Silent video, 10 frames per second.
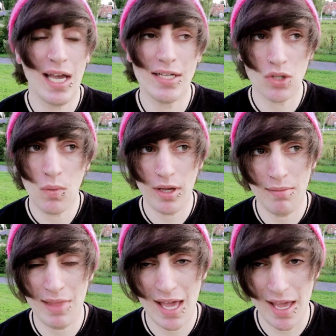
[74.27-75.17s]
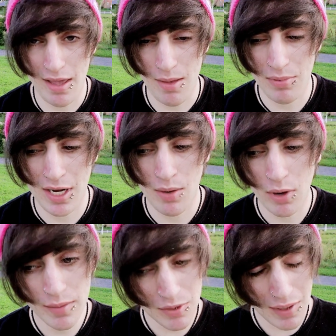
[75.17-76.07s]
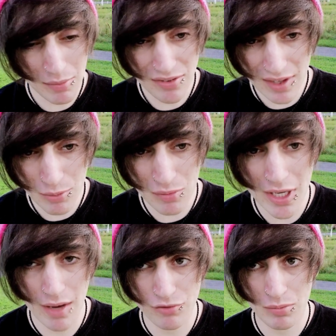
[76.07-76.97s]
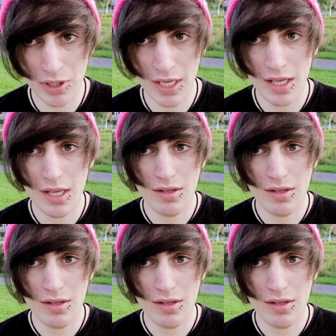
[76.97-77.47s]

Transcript: I don't want him that high up and I want him to be able to sleep with me comfortably.